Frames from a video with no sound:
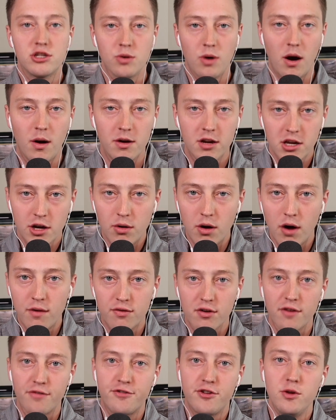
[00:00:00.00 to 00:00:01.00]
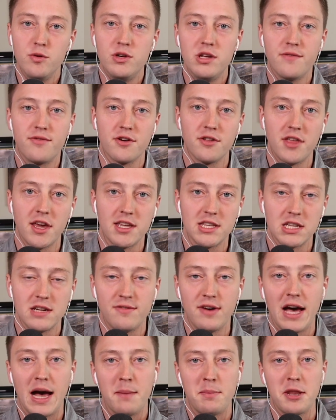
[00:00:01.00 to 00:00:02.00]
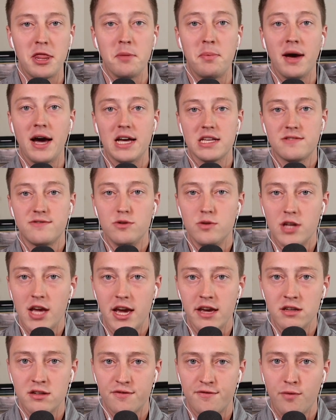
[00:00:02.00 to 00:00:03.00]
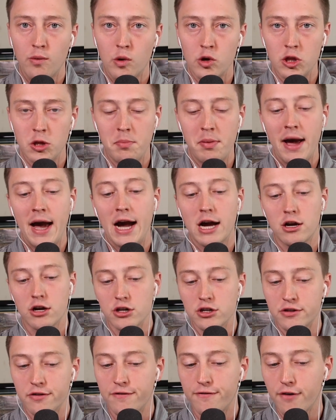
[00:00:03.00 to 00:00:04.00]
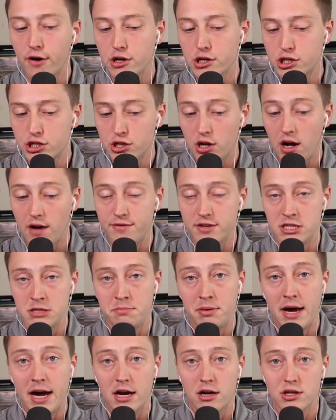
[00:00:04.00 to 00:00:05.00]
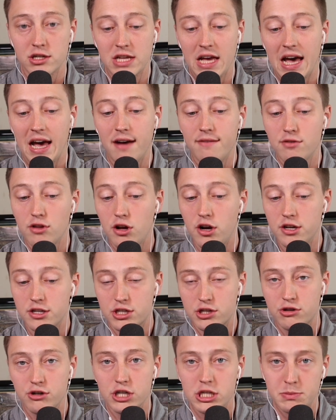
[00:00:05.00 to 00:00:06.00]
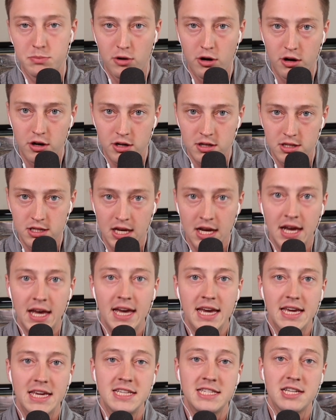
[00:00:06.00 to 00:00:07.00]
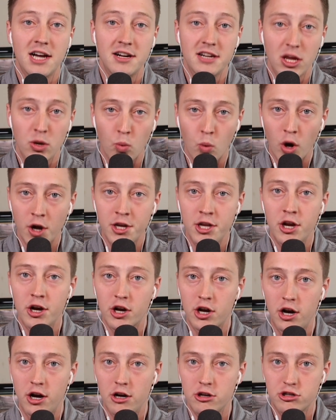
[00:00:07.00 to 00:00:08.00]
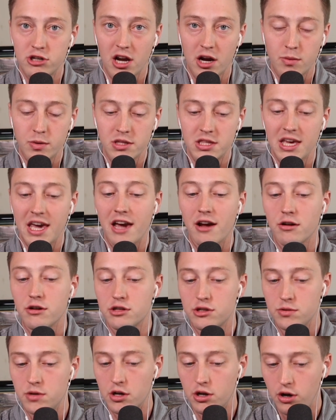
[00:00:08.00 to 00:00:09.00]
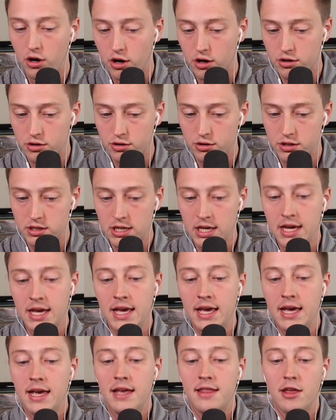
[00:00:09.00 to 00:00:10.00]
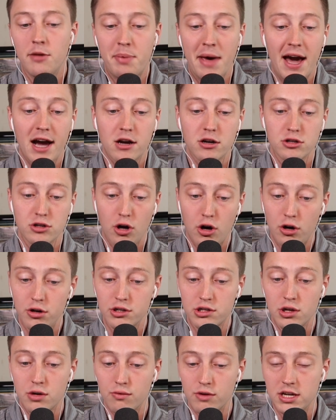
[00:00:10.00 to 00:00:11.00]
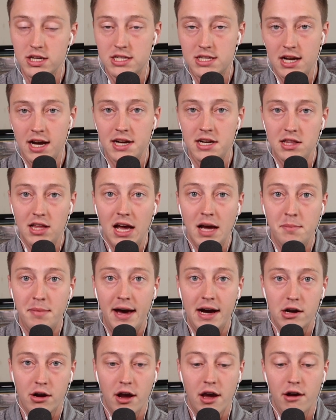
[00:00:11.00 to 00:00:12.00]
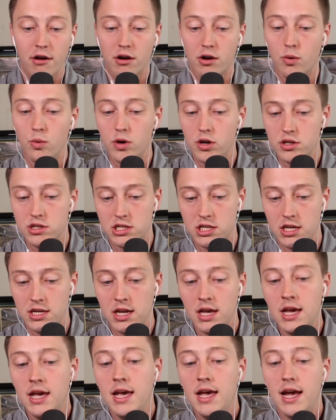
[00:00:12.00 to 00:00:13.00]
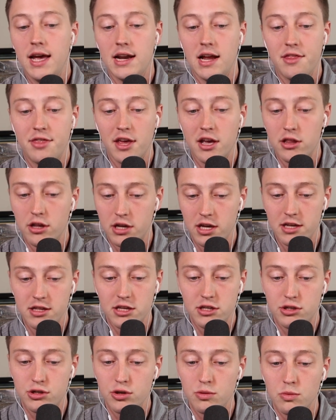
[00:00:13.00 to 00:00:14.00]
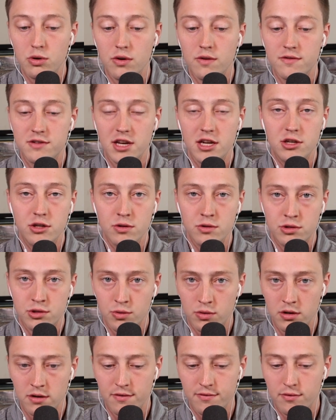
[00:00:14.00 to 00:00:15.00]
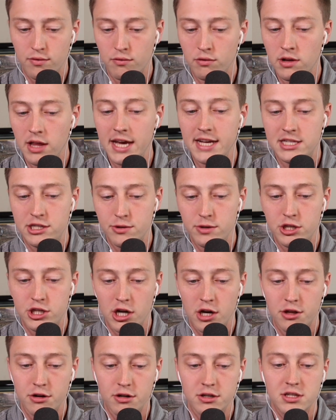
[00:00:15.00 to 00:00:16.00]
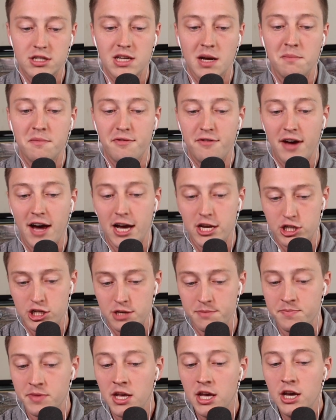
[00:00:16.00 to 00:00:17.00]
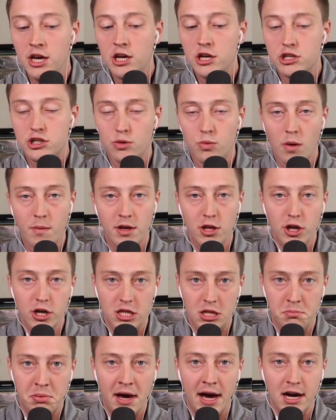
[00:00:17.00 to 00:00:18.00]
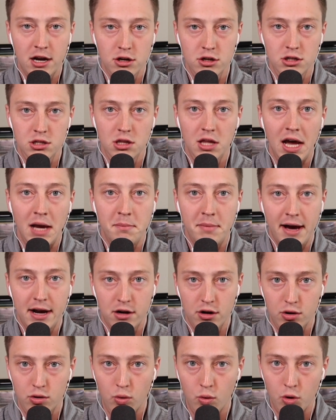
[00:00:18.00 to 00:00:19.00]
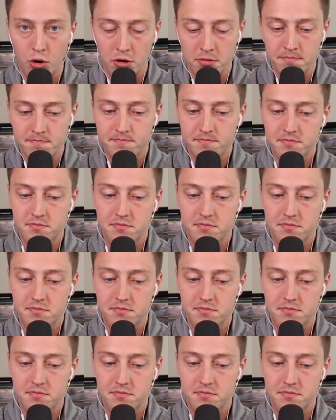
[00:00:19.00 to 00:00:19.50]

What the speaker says: So I want to go over a few different things that have happened in the past few days for the Packers. First off, as the Packers have lost Krys Barnes, he signed a one-year contract with the Arizona Cardinals. The Packers also re-signed linebacker Eric Wilson, and I think looking at these two moves, they do sort of relate to each other in some fashion. So when we look at the Packers linebacker core,